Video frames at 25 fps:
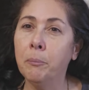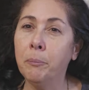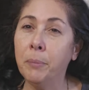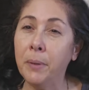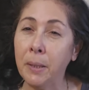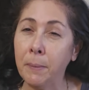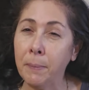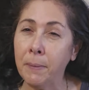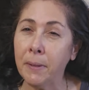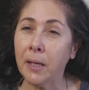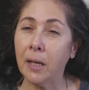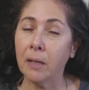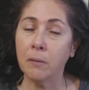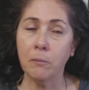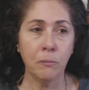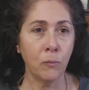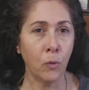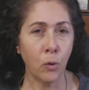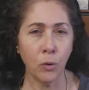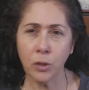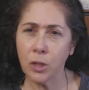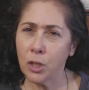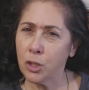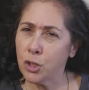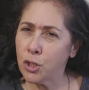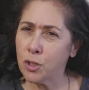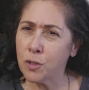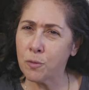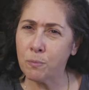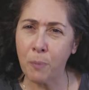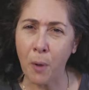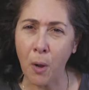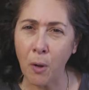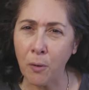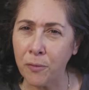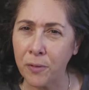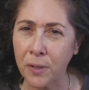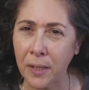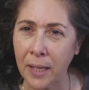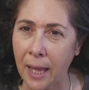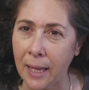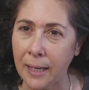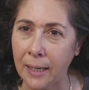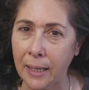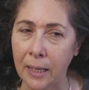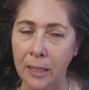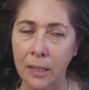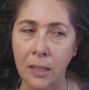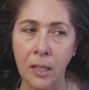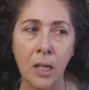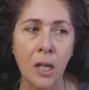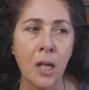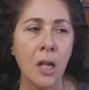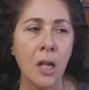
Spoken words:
BB got, or did you both get it?